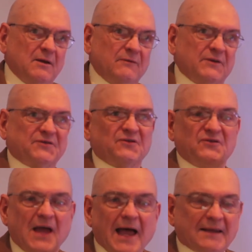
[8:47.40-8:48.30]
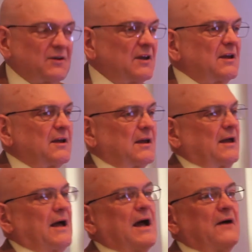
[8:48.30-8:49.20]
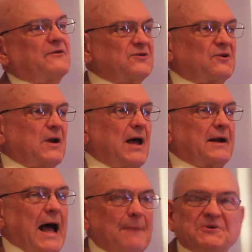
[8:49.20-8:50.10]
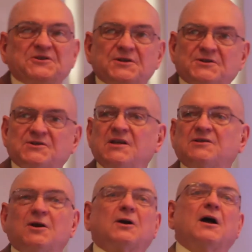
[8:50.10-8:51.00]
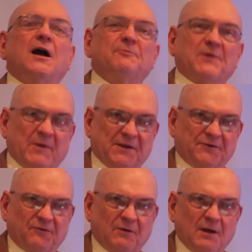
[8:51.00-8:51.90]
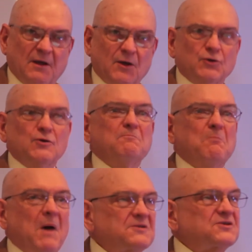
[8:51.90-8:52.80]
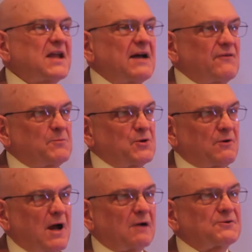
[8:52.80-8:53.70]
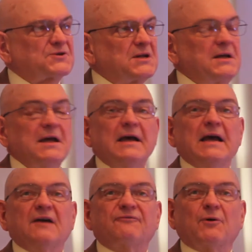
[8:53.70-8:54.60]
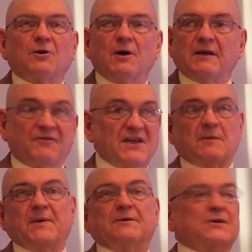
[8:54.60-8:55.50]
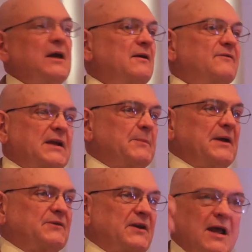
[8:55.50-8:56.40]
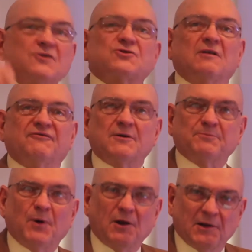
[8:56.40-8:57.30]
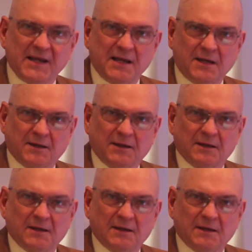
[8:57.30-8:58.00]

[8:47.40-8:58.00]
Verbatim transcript: This is not, these are not opposites, these are complements. You must have a bureaucracy if we're going to, think about, think about the National Football League.